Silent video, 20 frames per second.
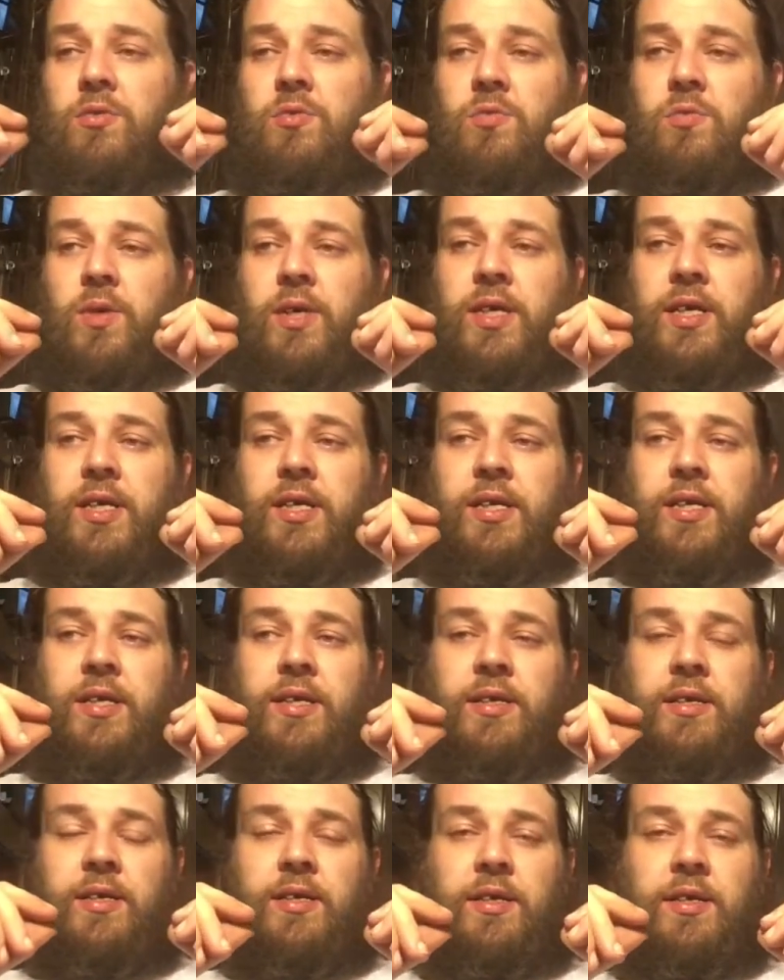
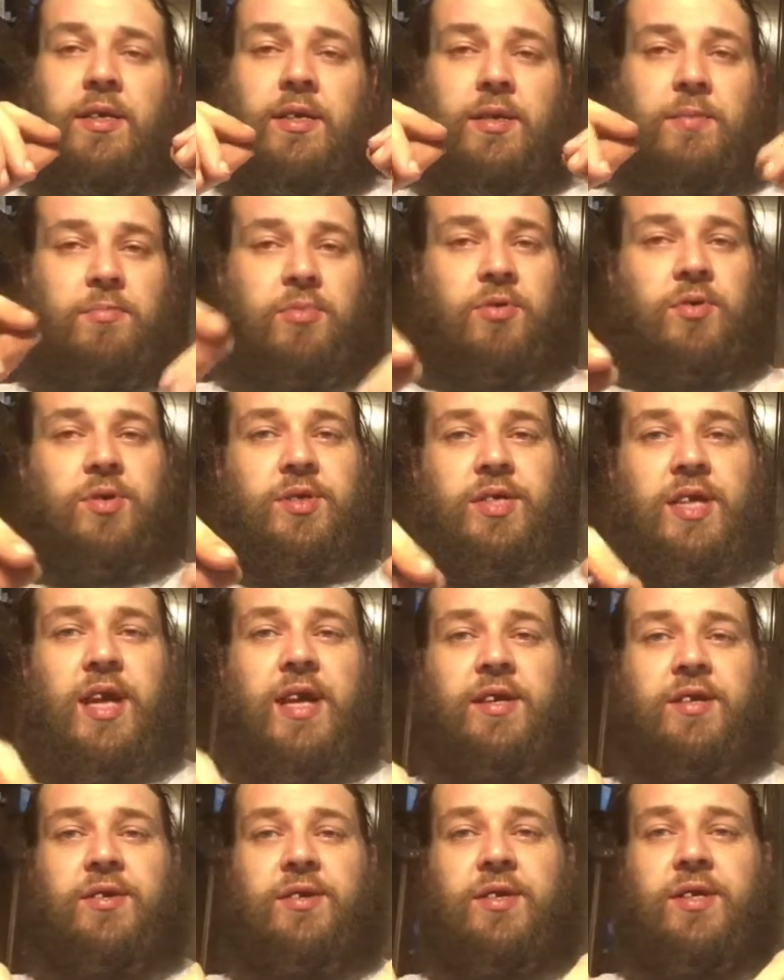When it boils
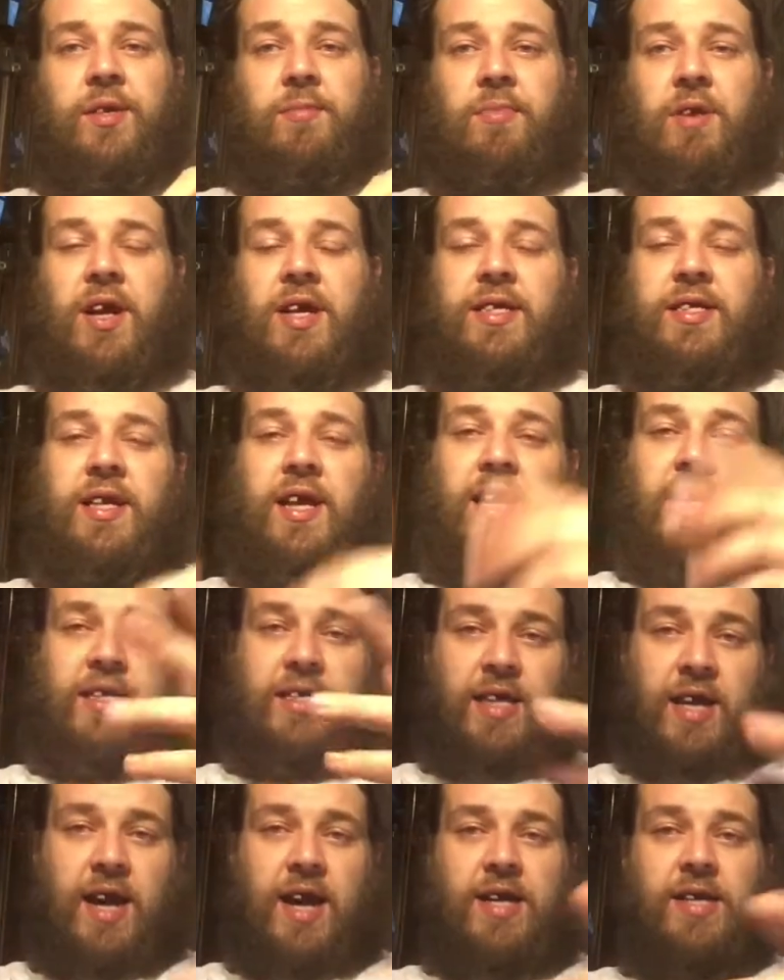down to it in the brass
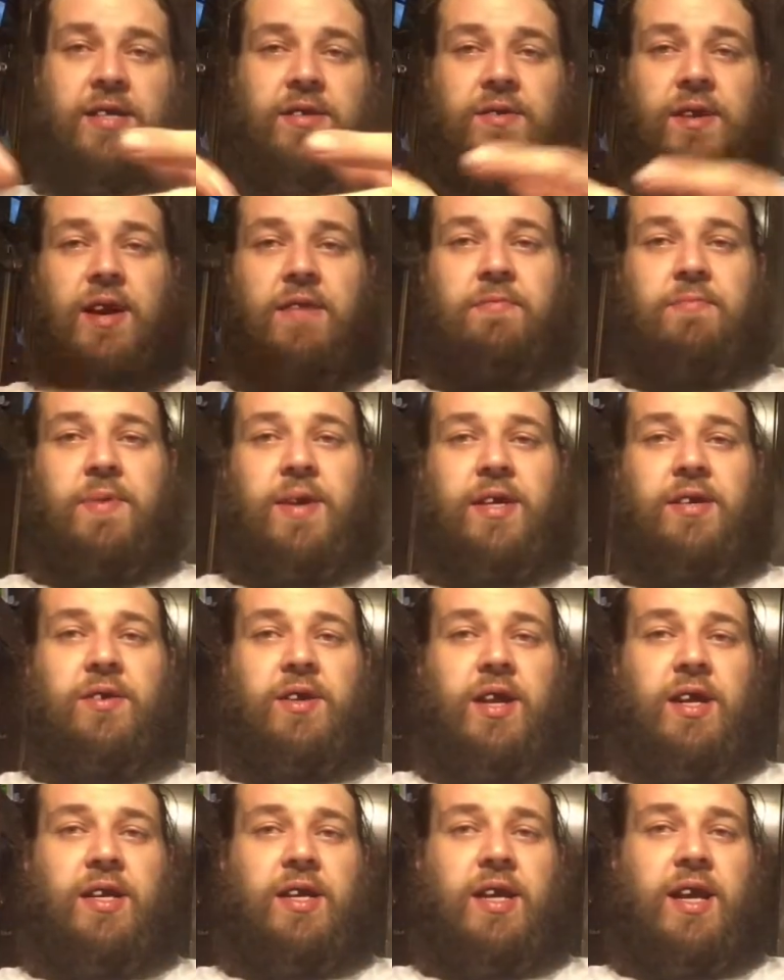tacks, I still have a
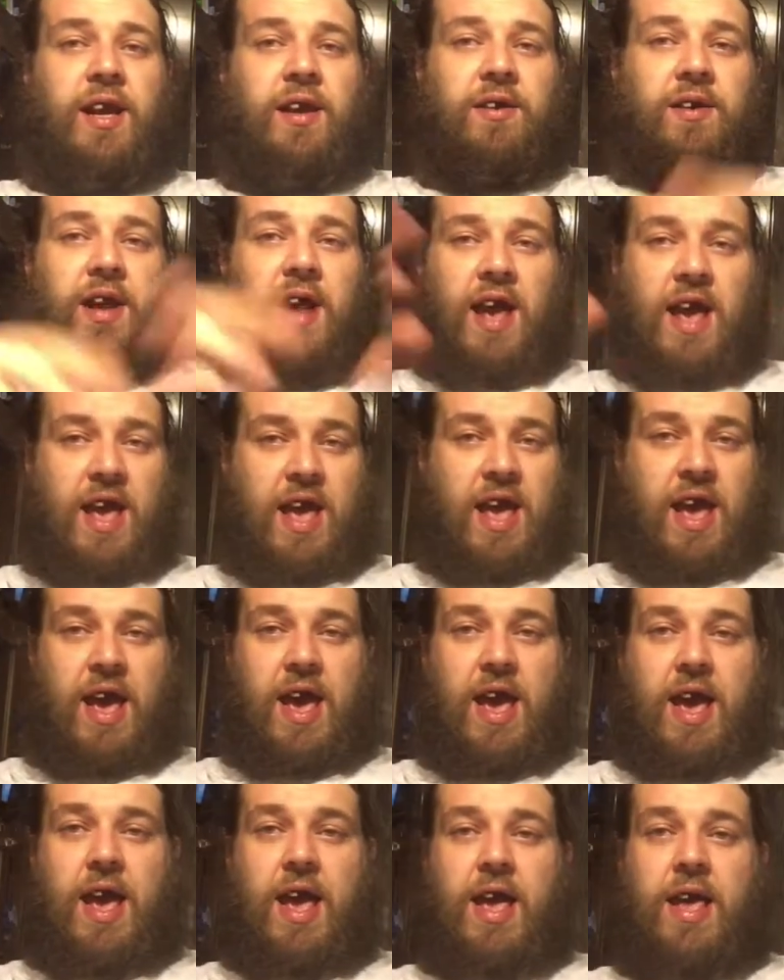Patreon account.
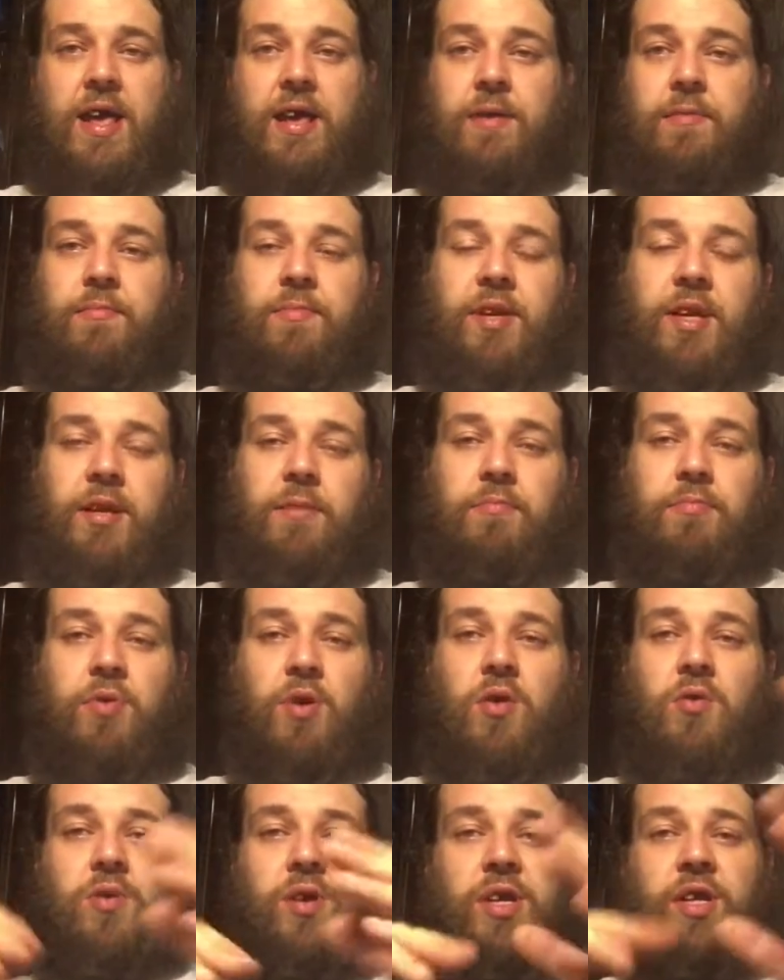I am the
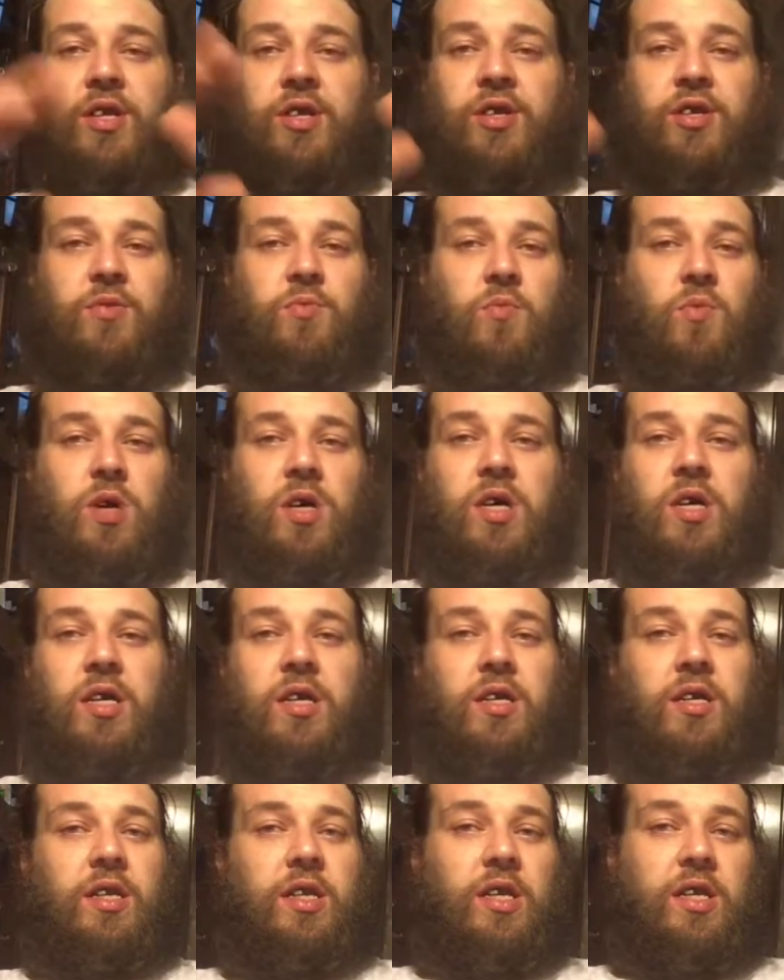brokest
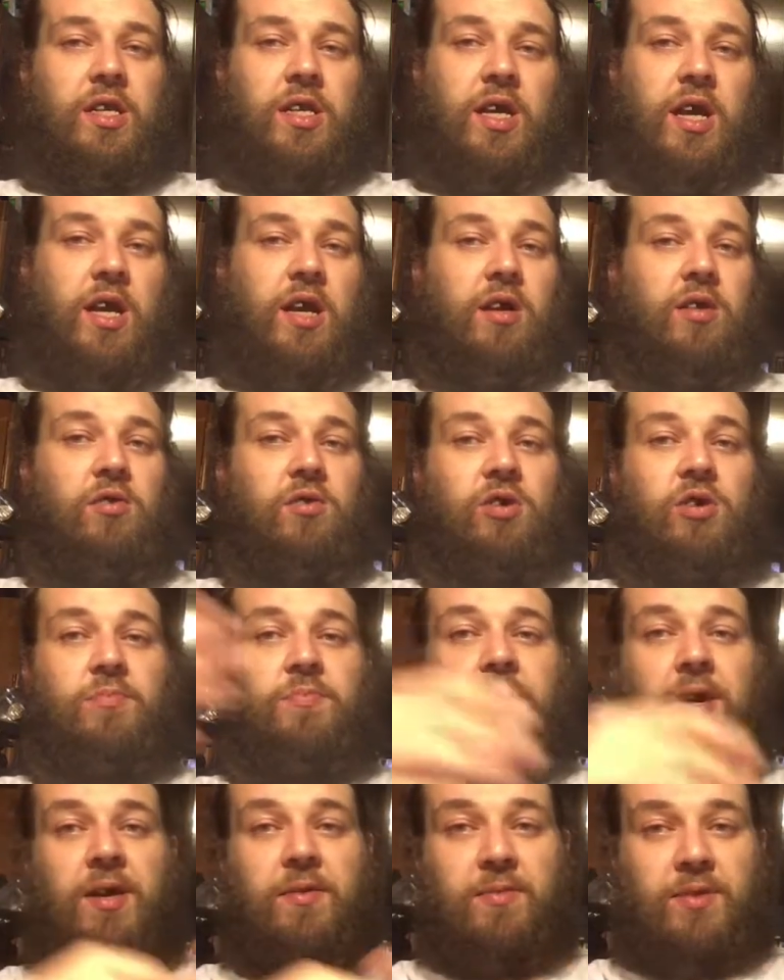one of the entire
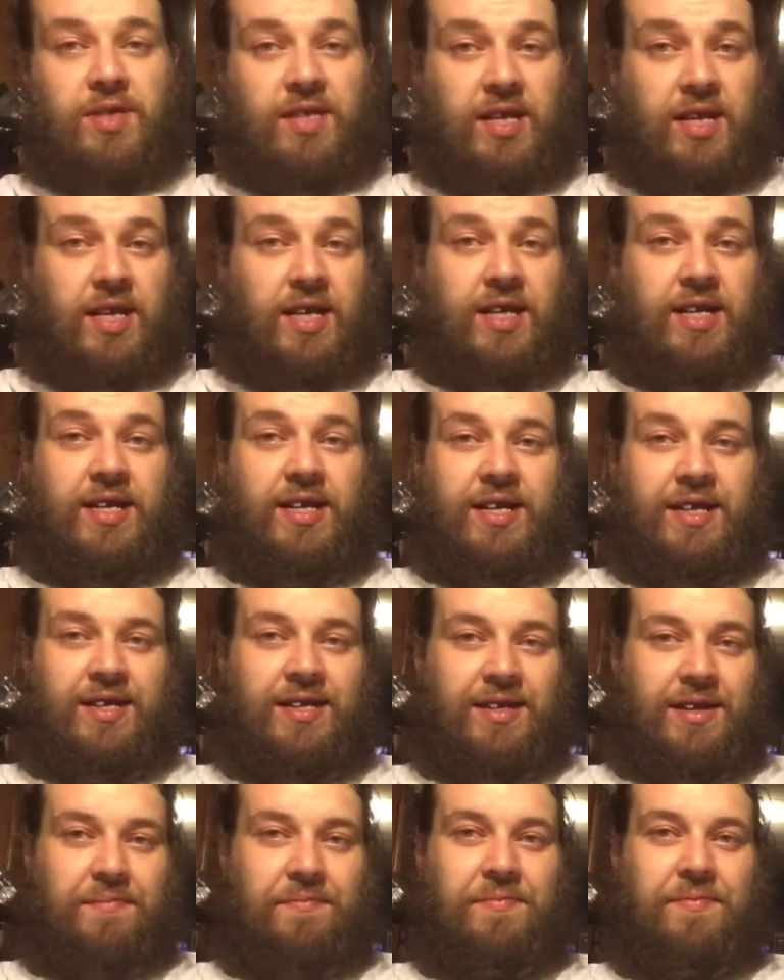group, I would think,
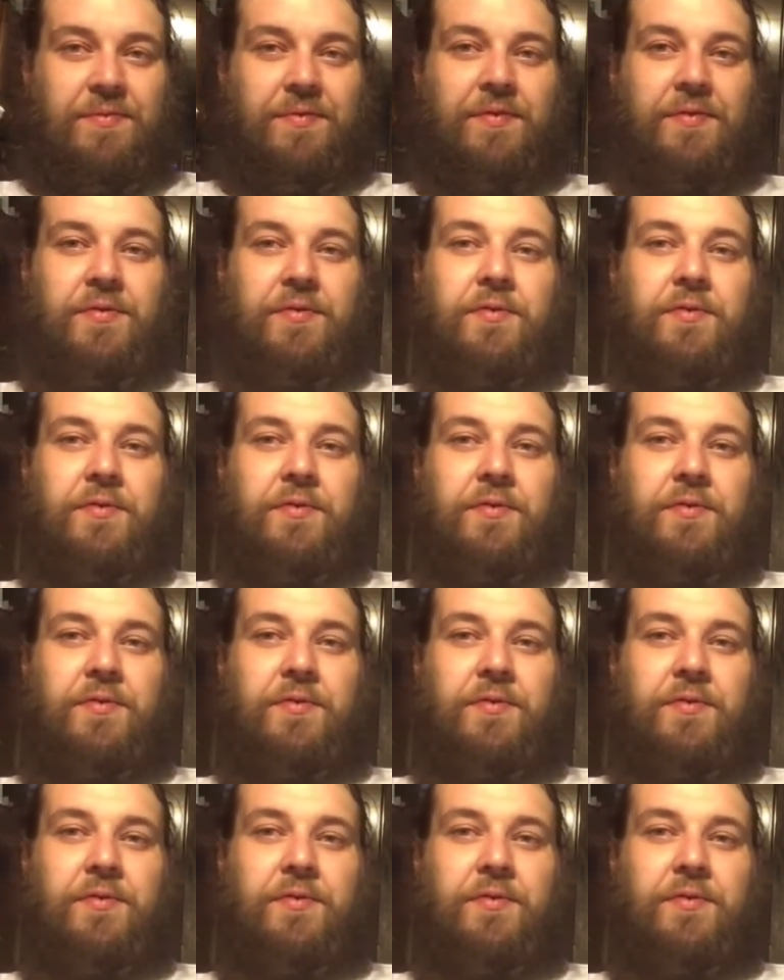except for